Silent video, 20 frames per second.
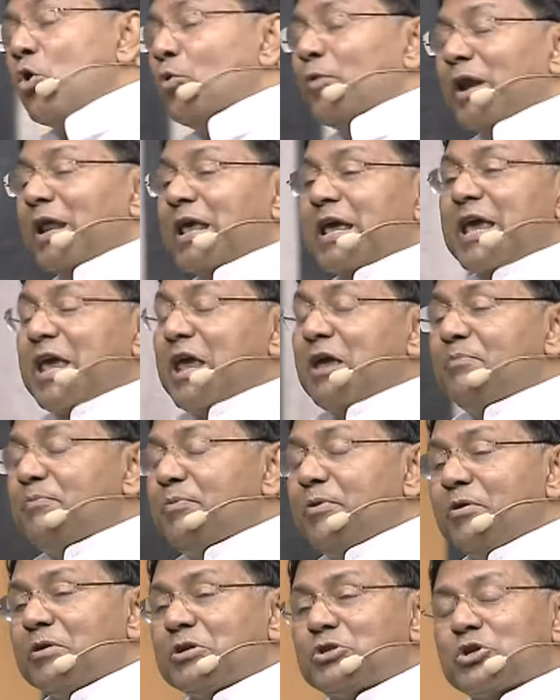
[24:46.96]
will keep
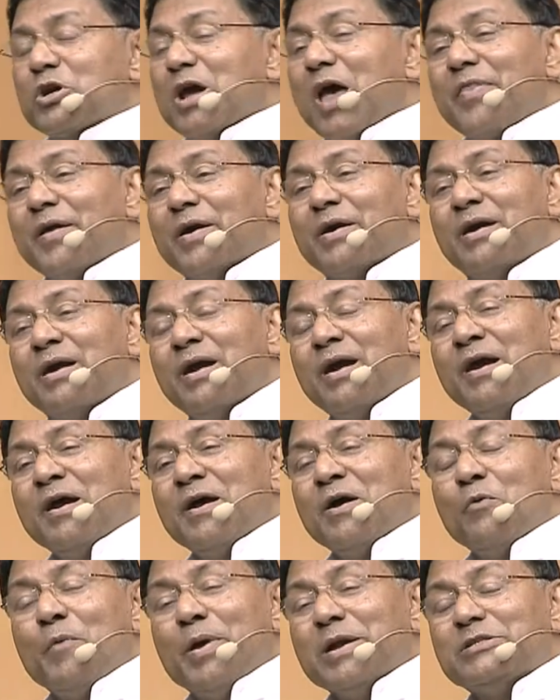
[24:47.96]
you together.
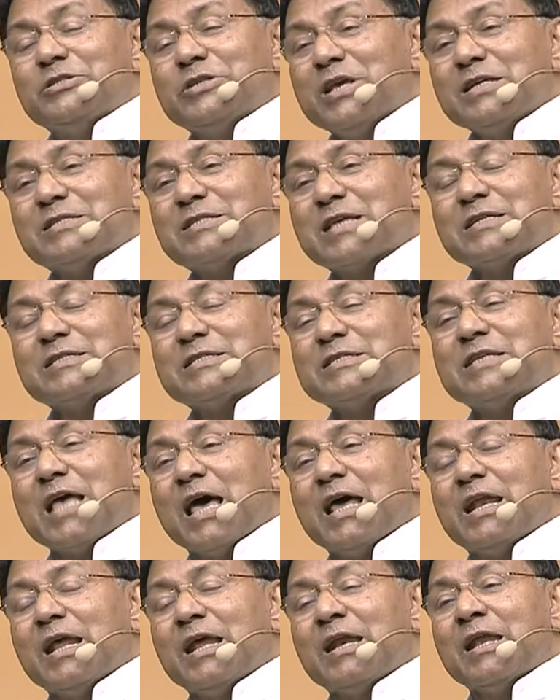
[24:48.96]
When Jesus
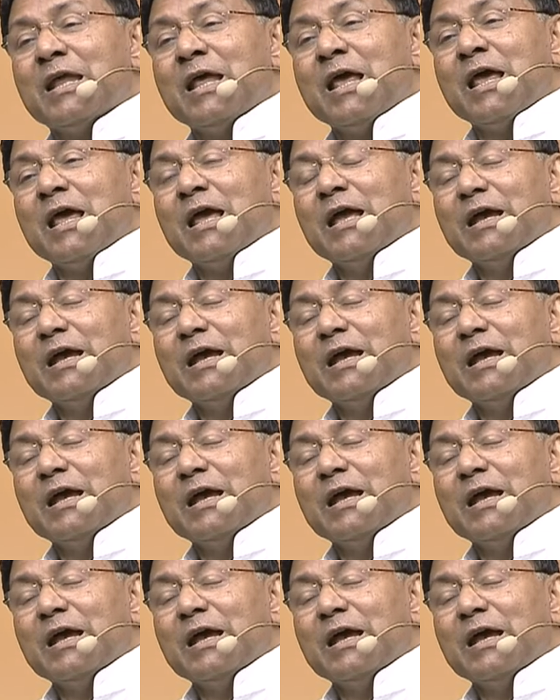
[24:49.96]
said it,